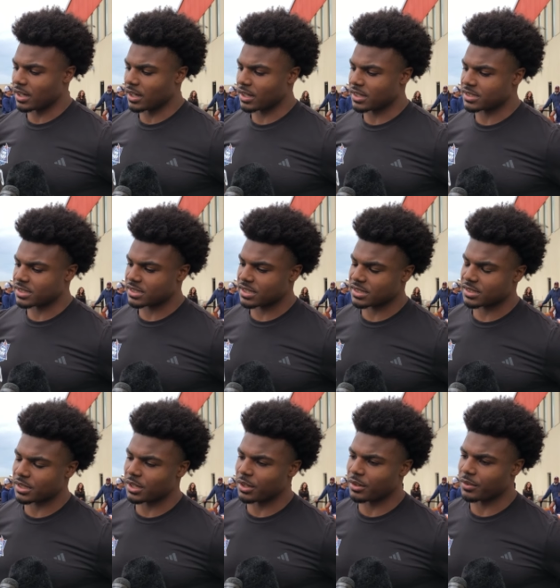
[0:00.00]

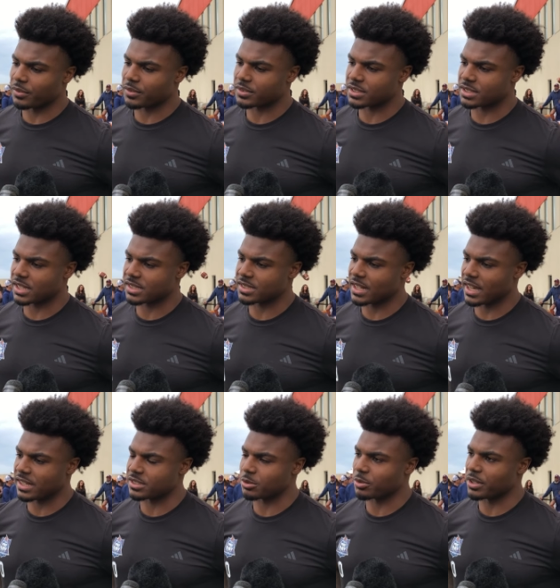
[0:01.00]
consisted of 6
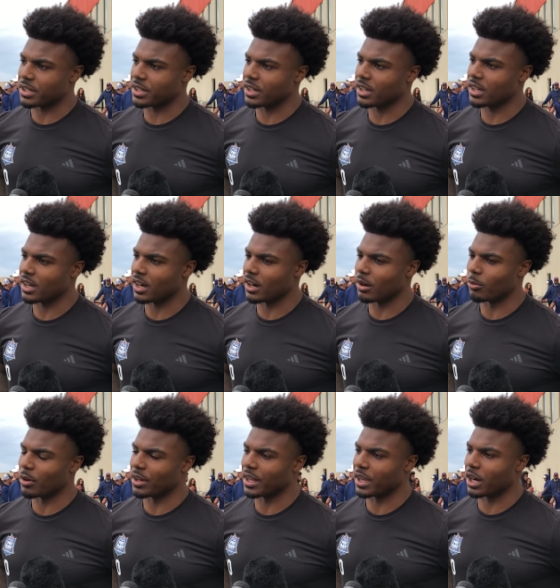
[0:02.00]
days a week,
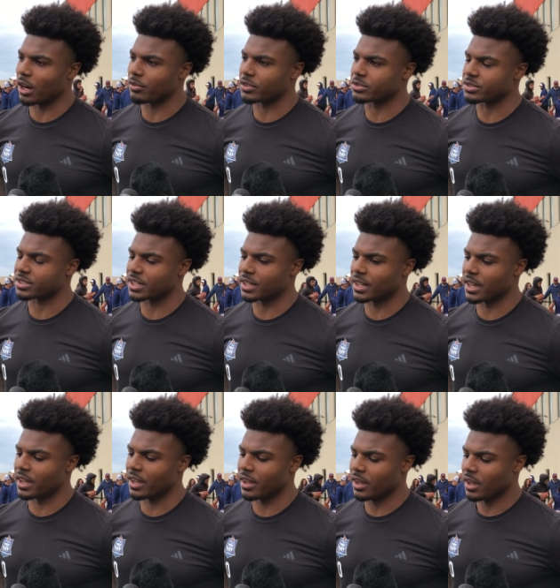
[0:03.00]
one day off, which was
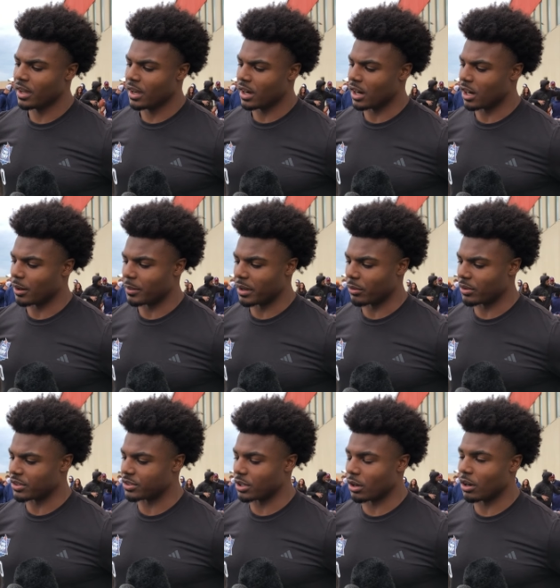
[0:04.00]
Sunday. And we
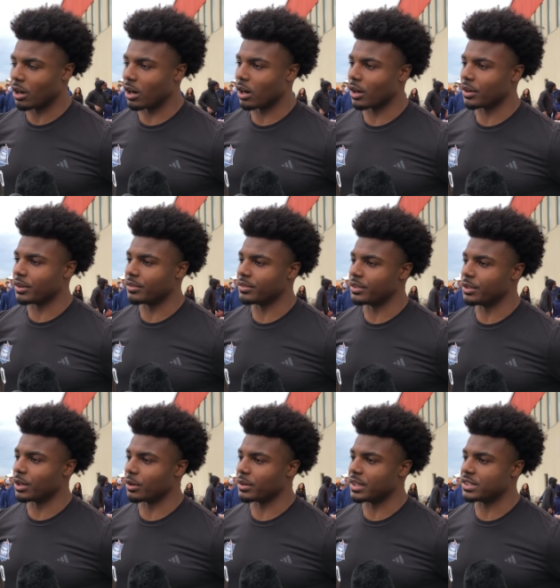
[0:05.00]
was going hard, you
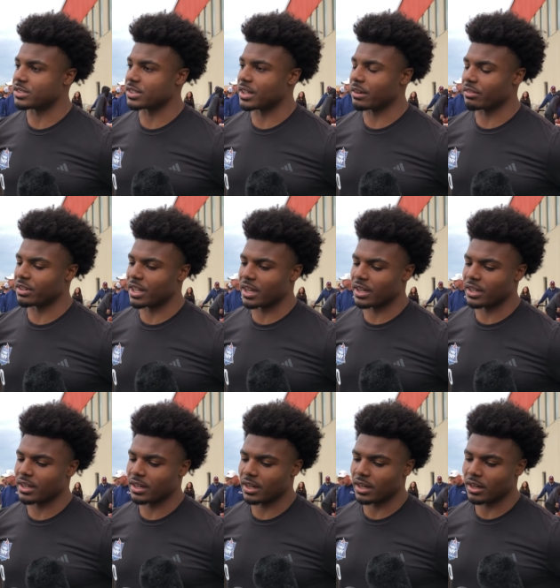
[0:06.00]
know, each and every day.
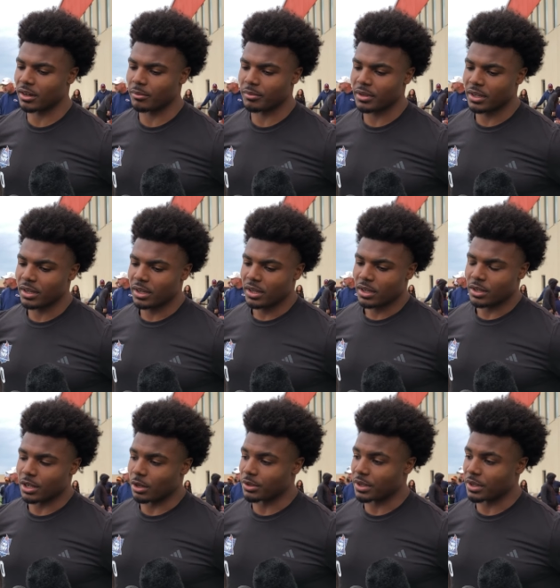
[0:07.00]
No